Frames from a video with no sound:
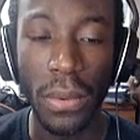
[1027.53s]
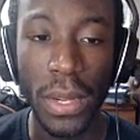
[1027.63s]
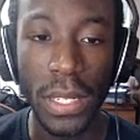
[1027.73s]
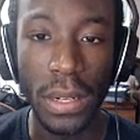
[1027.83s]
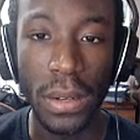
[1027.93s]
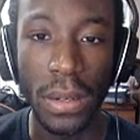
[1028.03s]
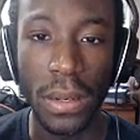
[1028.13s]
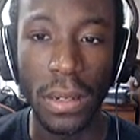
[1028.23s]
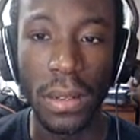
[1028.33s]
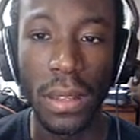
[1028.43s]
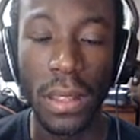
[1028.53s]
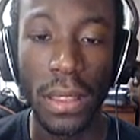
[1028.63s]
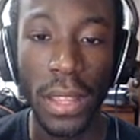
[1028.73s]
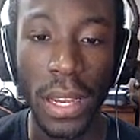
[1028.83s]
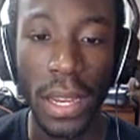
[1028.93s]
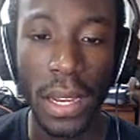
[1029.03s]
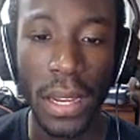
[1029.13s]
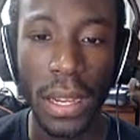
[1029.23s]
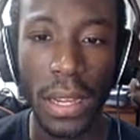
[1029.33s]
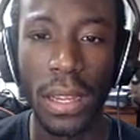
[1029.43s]
what's it called,
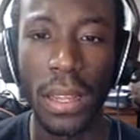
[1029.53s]
the